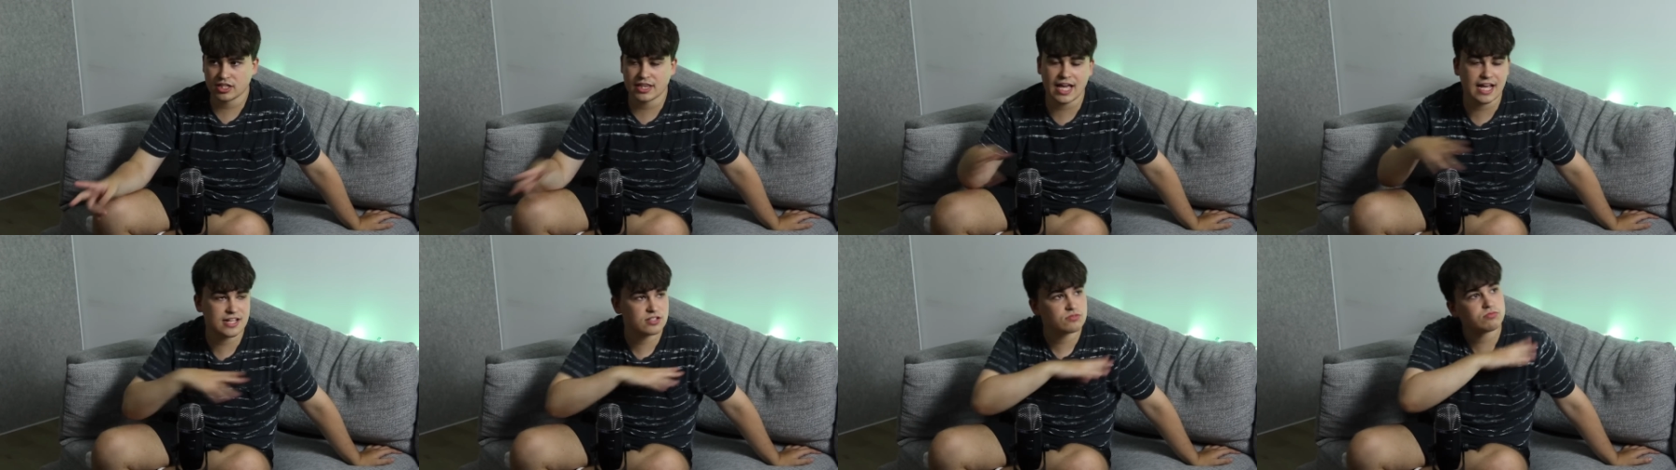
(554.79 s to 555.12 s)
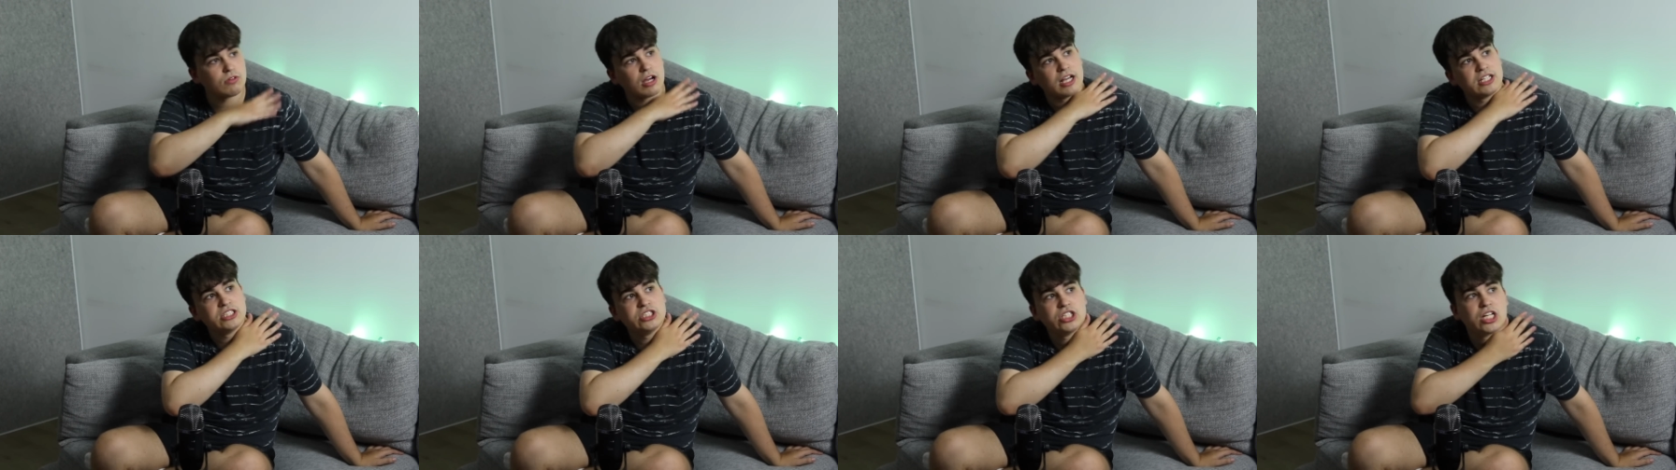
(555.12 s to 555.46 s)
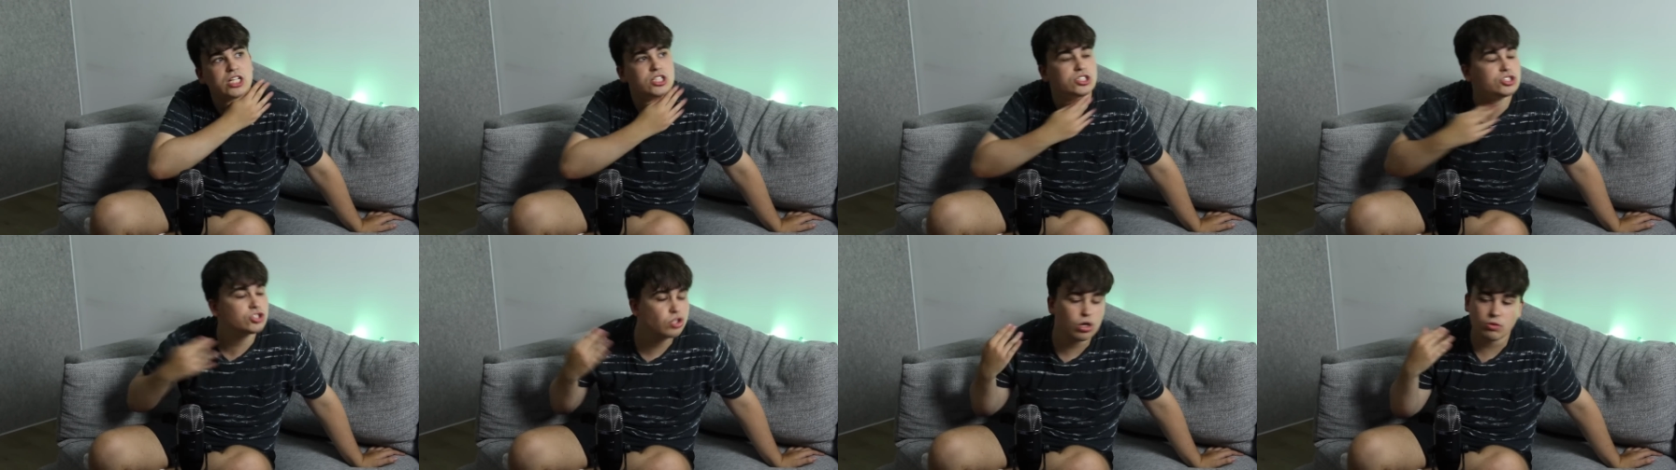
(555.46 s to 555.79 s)
That's why she
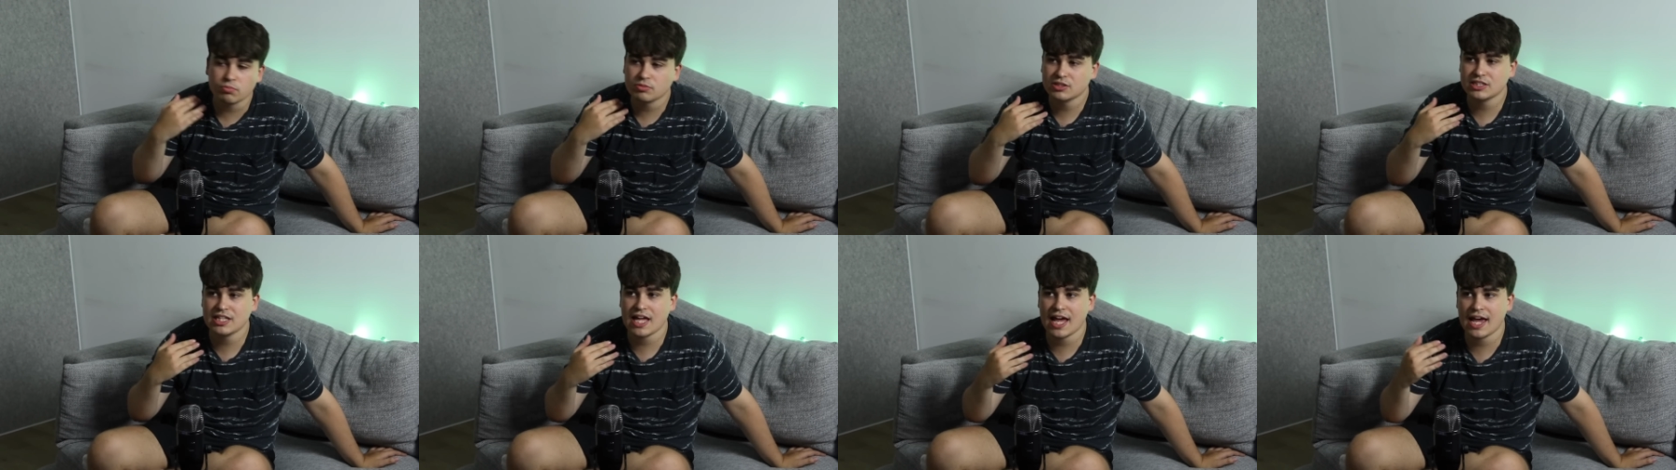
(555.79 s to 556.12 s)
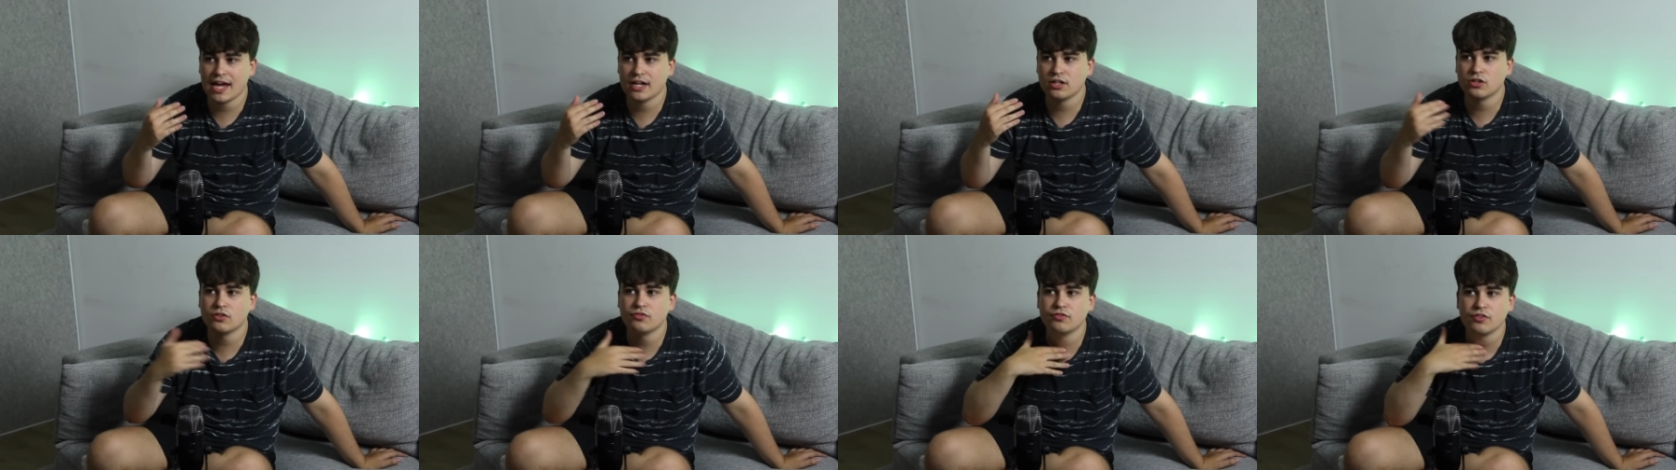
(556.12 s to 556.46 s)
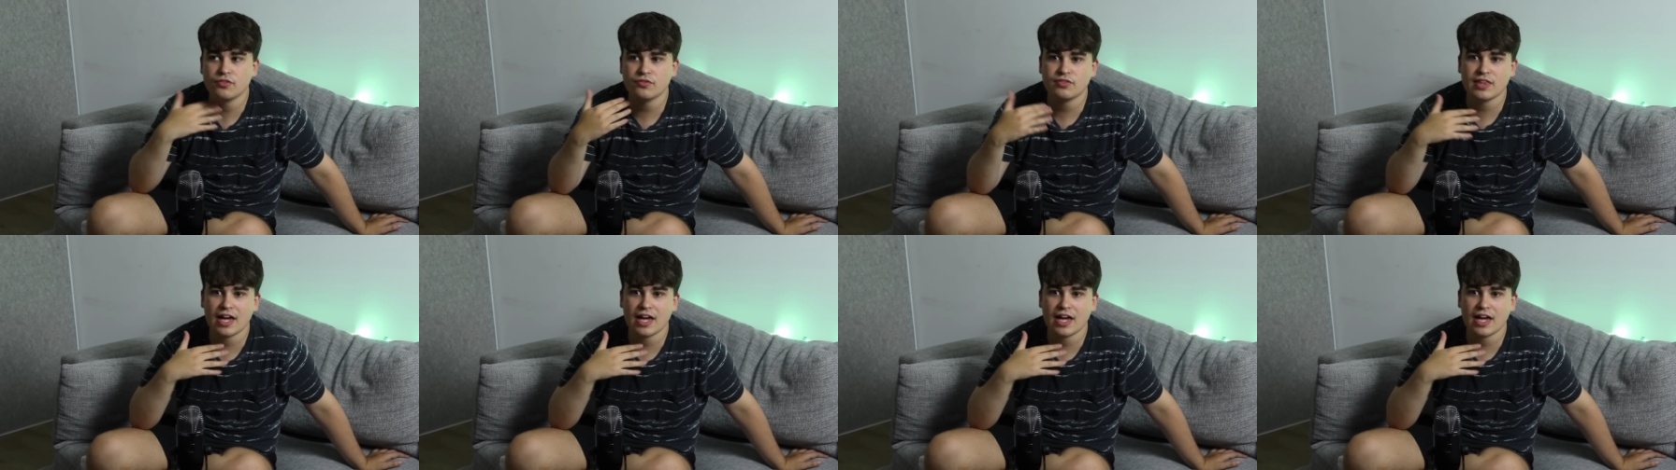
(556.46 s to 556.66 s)
like chopped the head off of